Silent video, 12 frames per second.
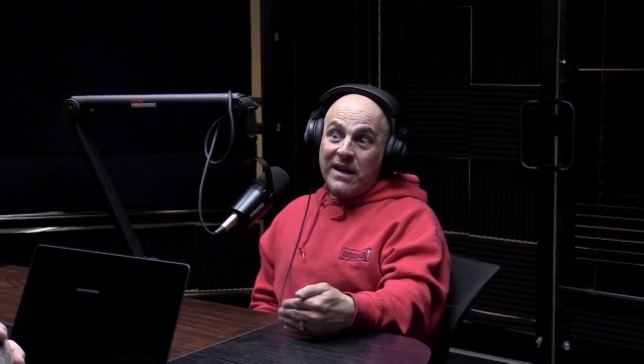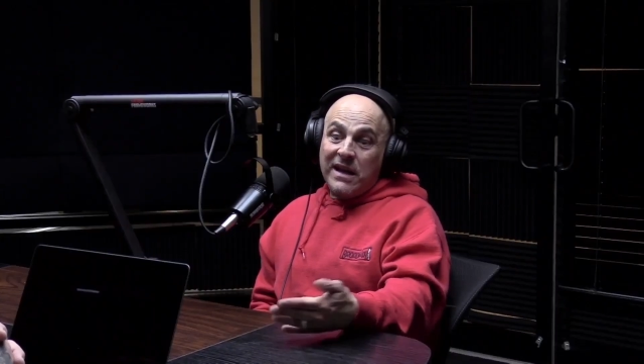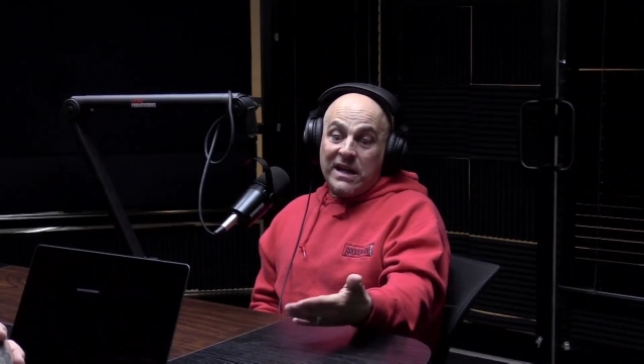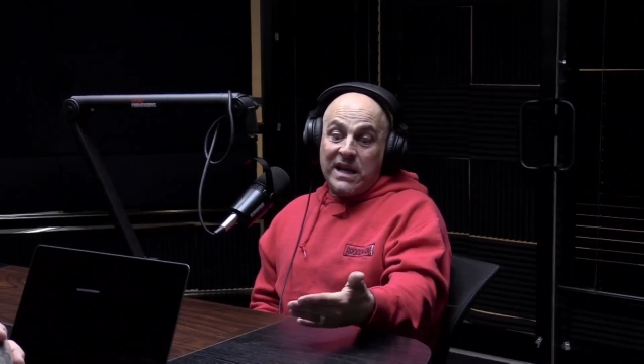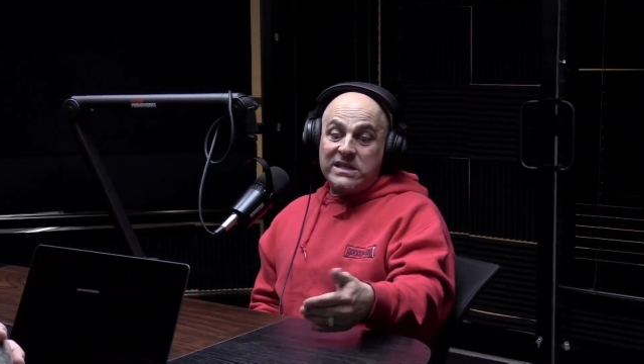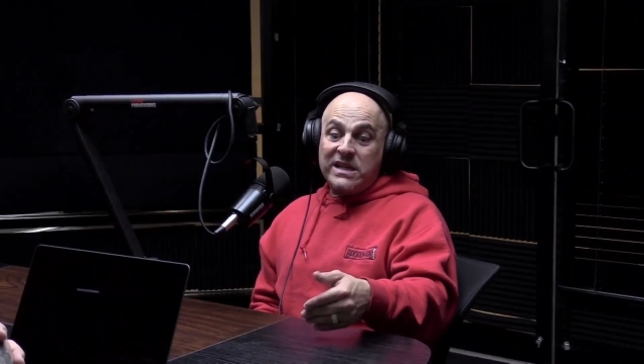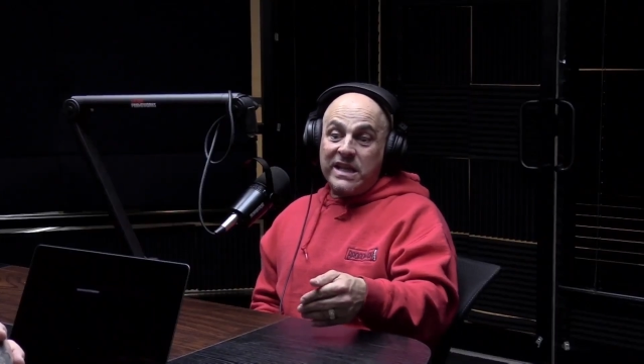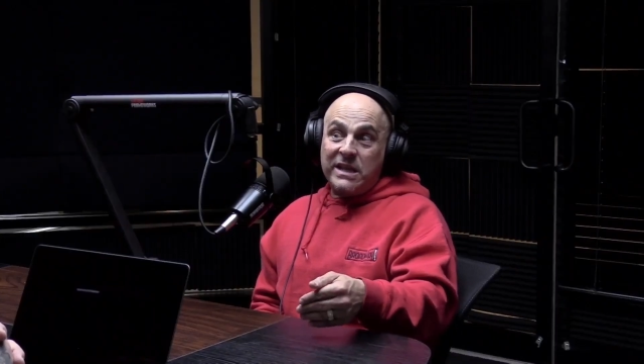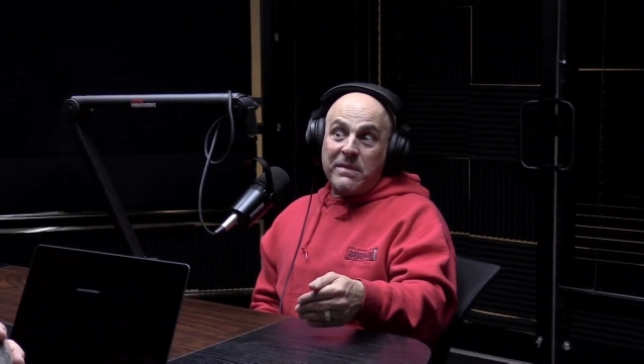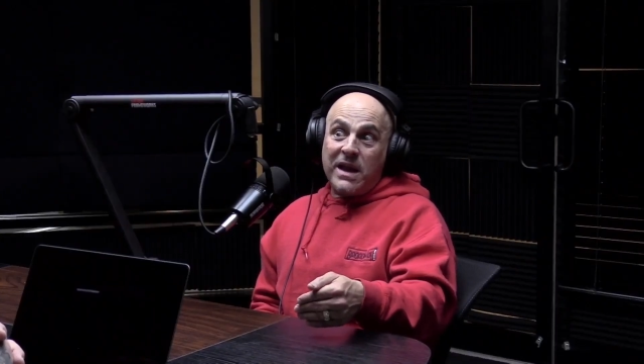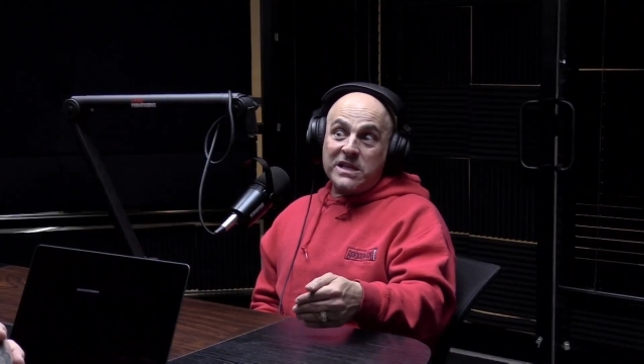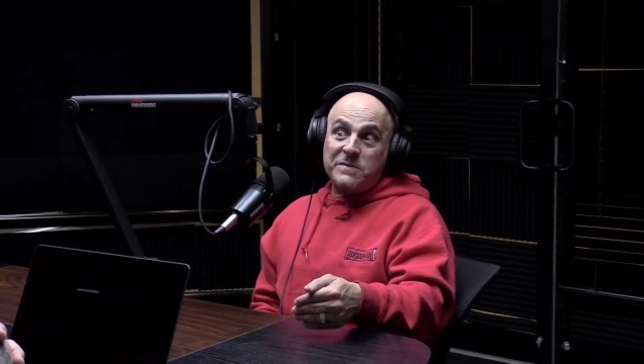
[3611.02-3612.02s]
Let's say they
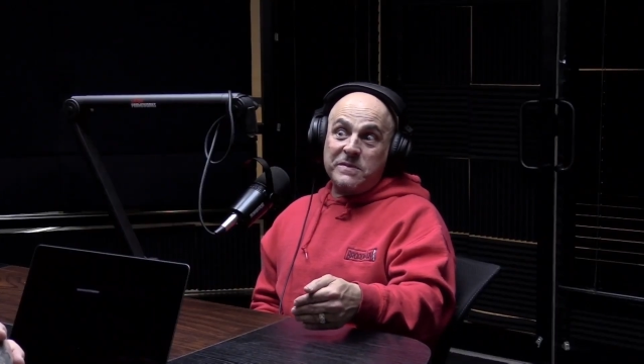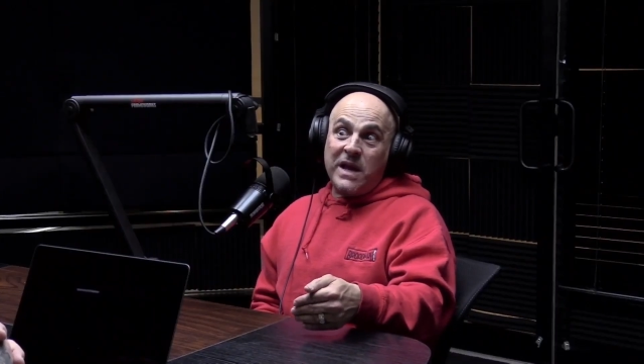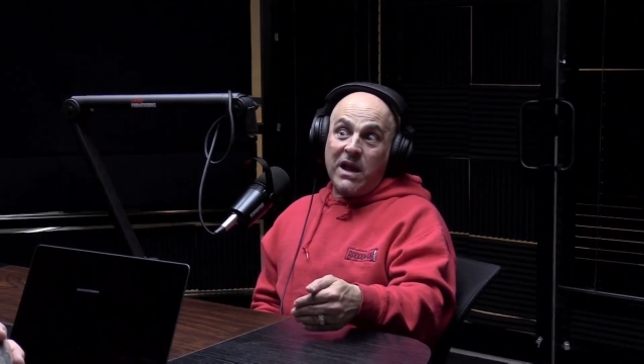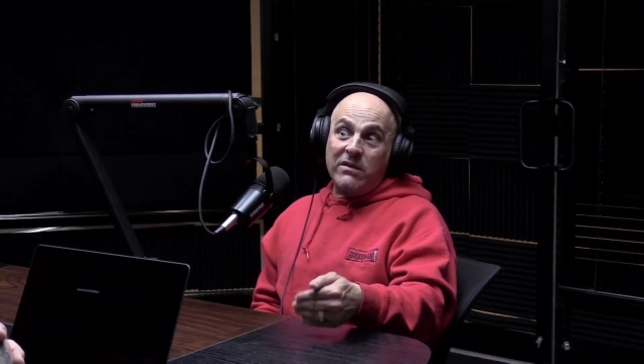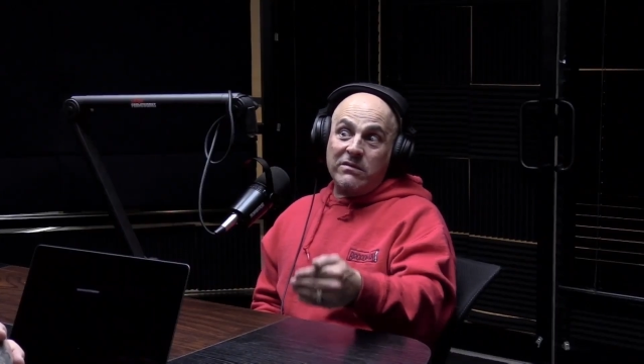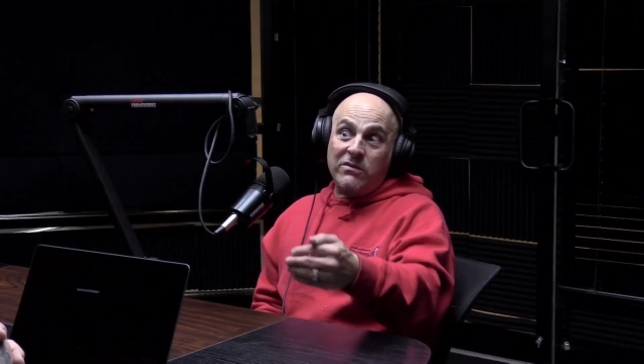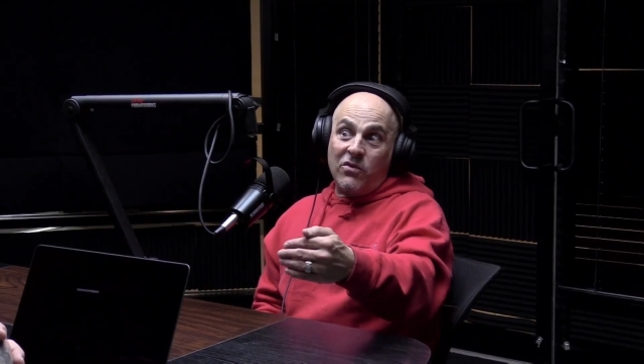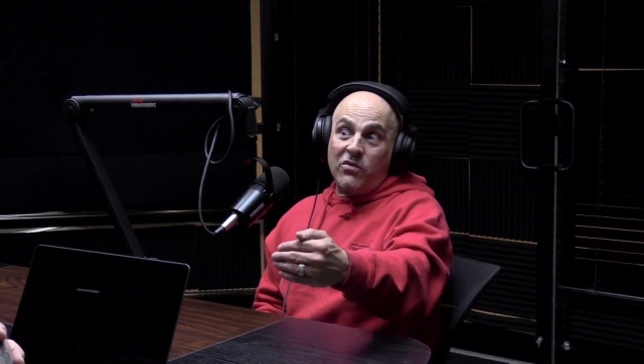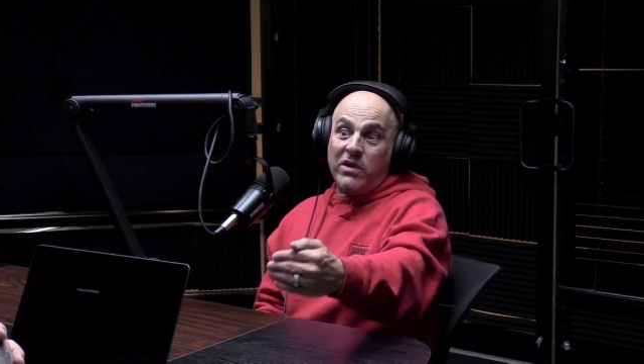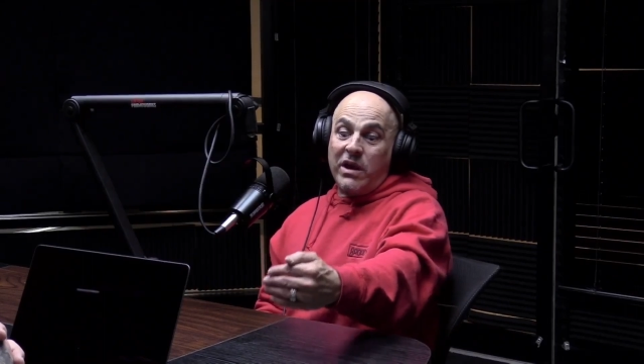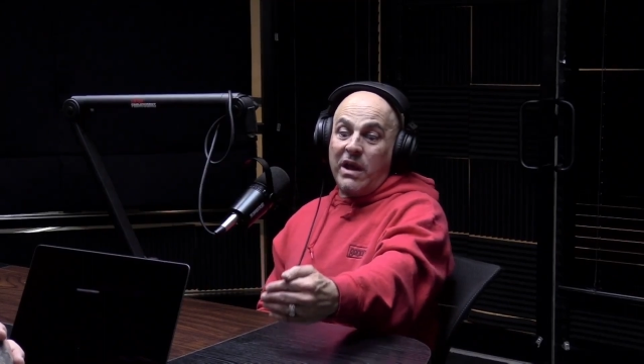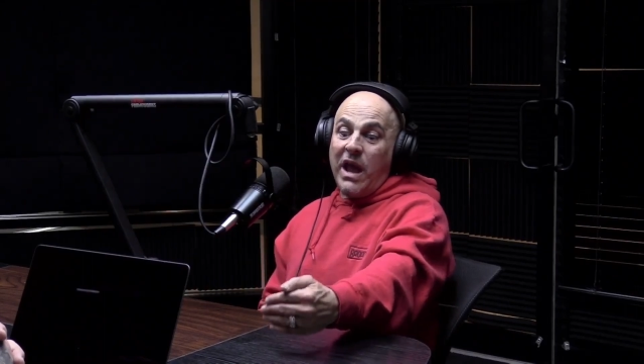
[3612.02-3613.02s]
max me out.
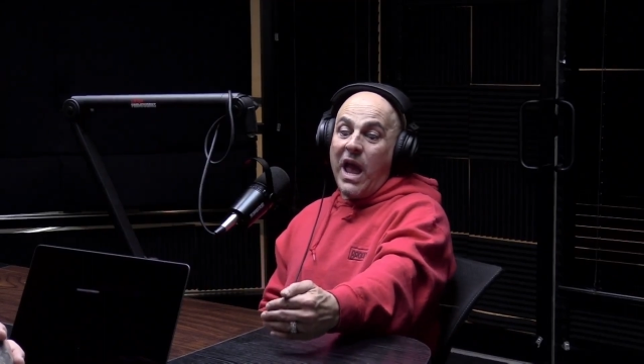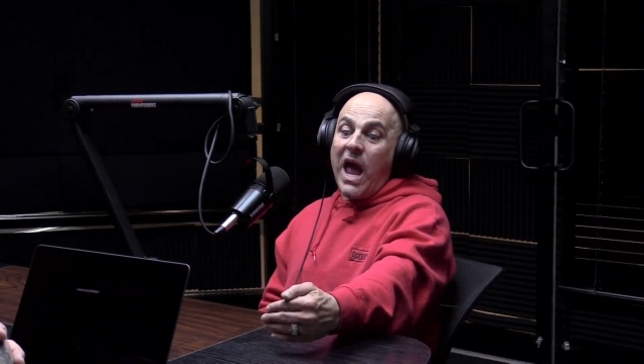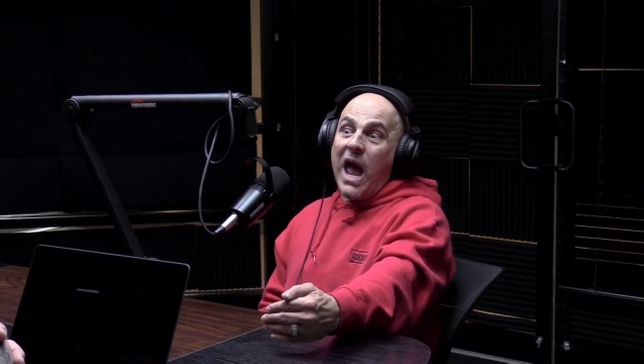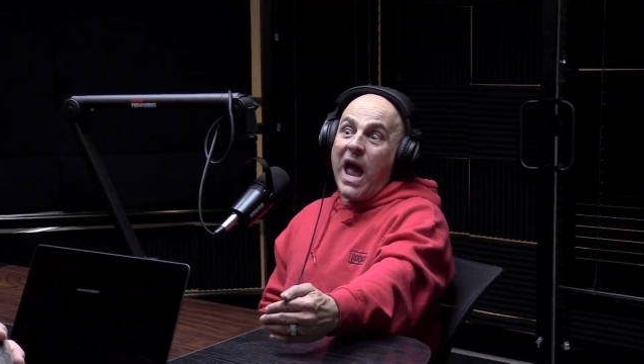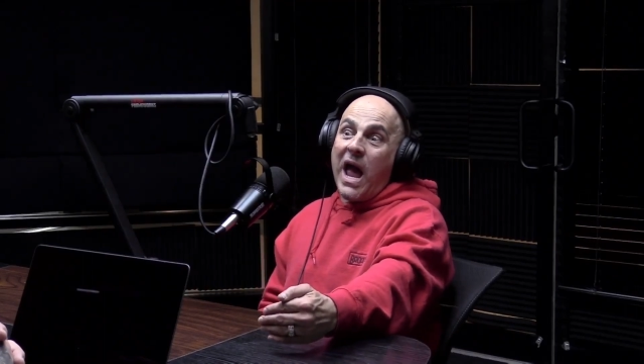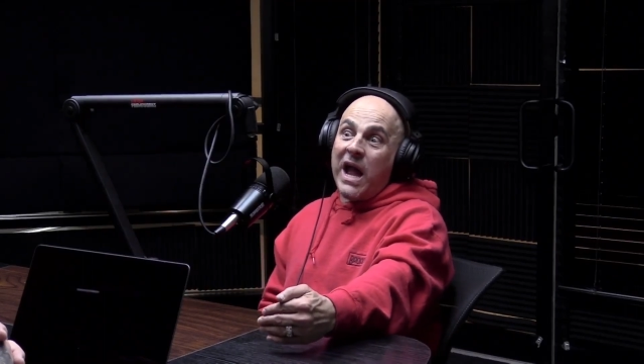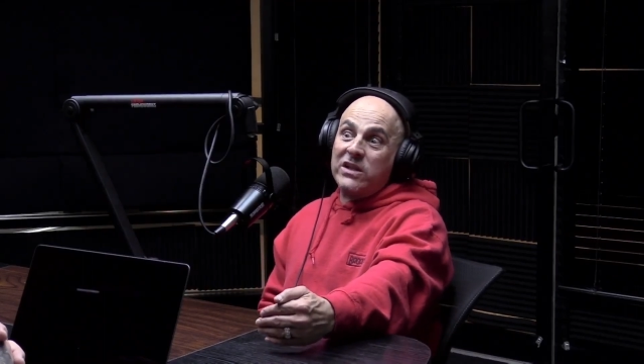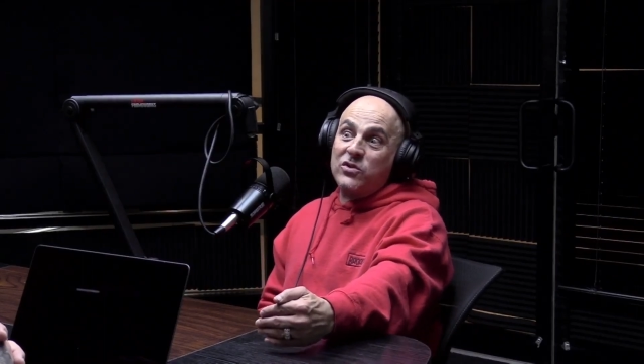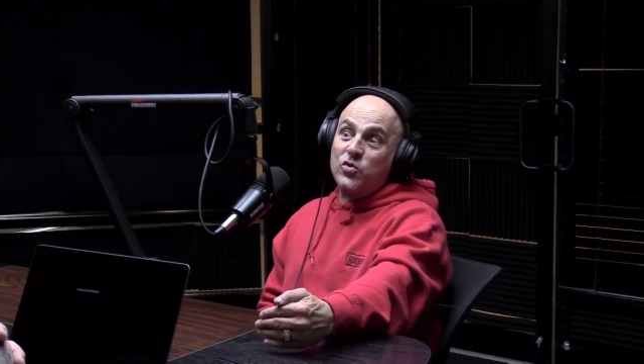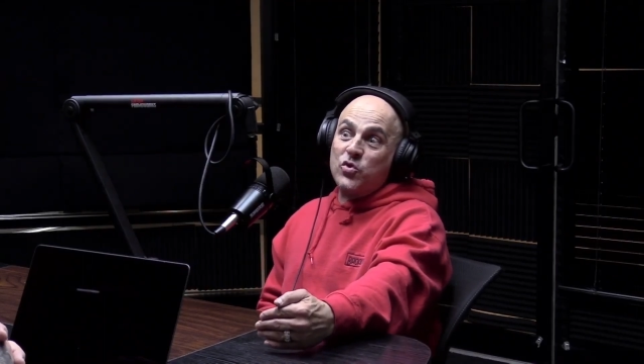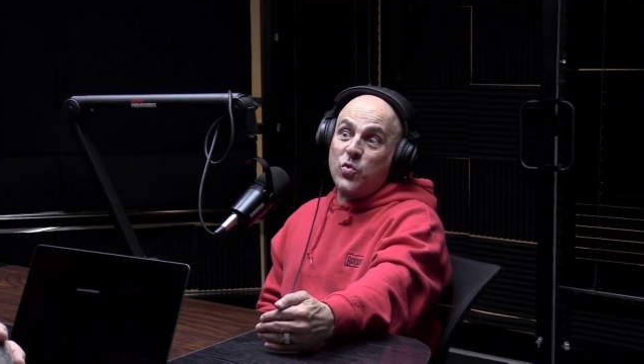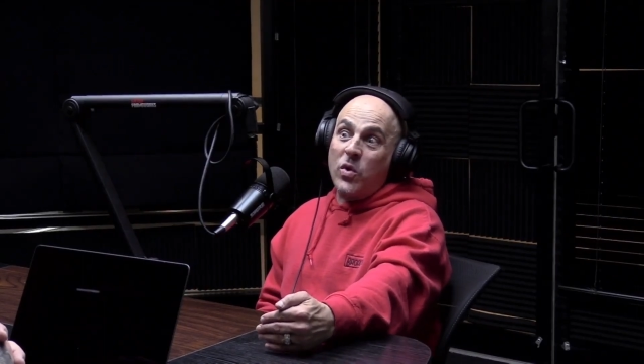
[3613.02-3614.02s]
Okay, I
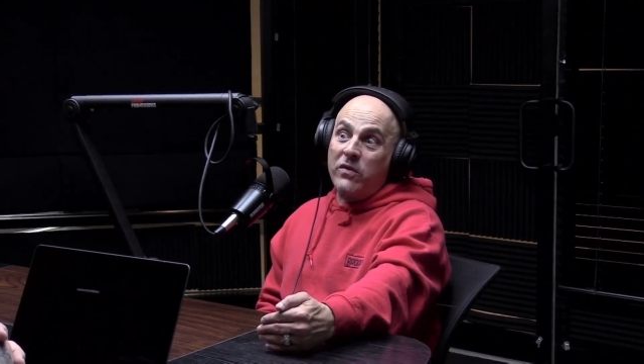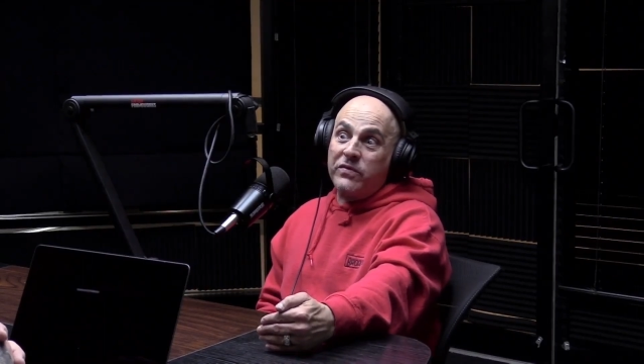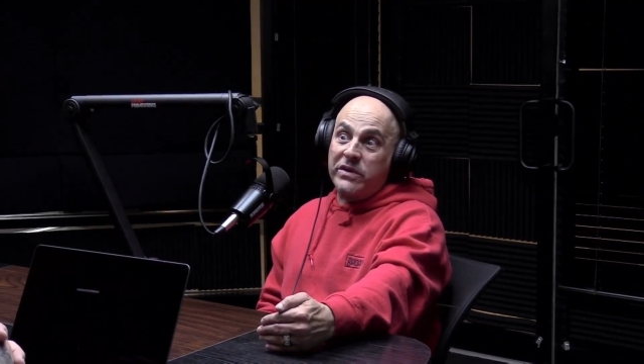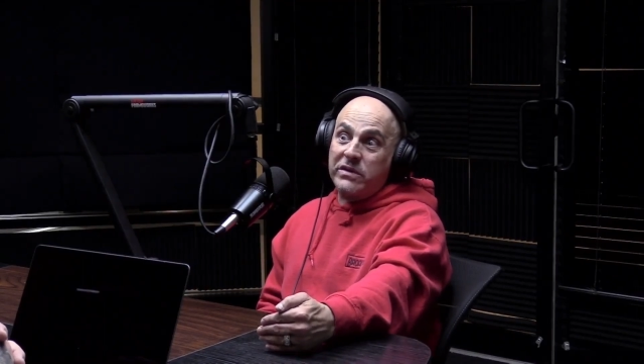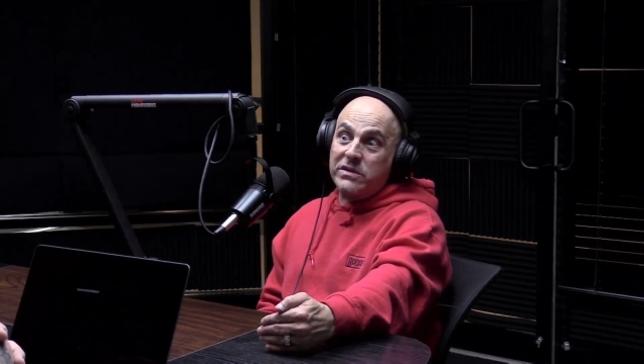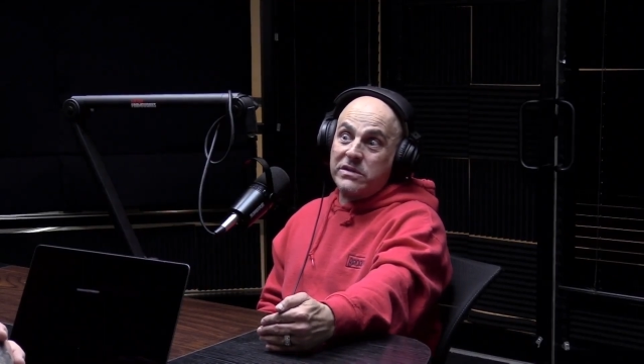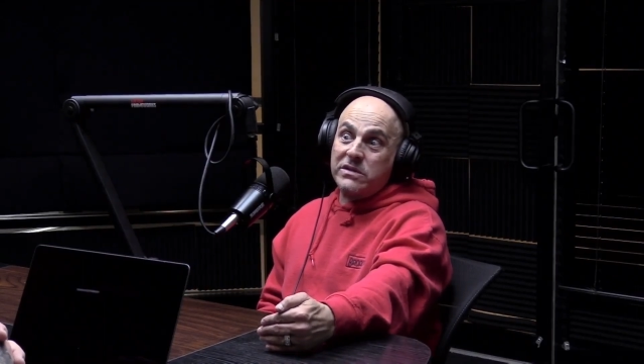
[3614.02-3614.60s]
do 12 years.